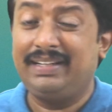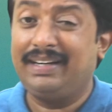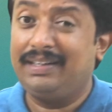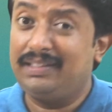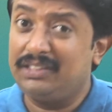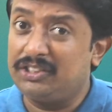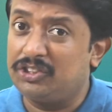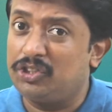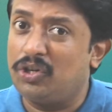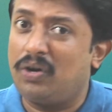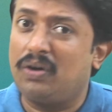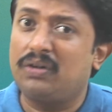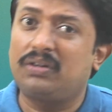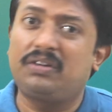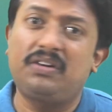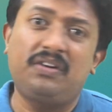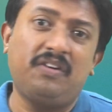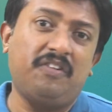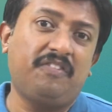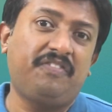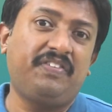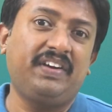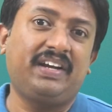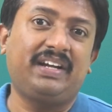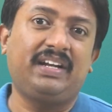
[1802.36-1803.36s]
That is doctrine
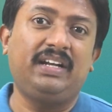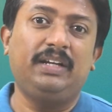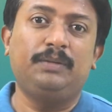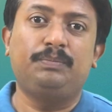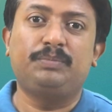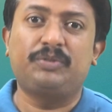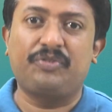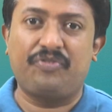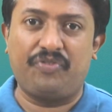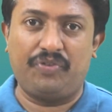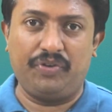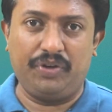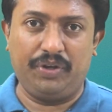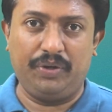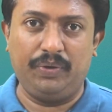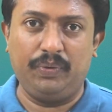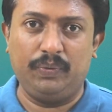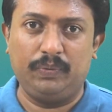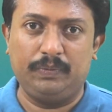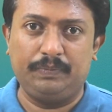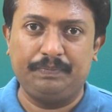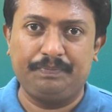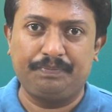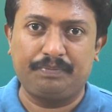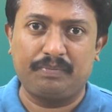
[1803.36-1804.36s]
of eclipse for you.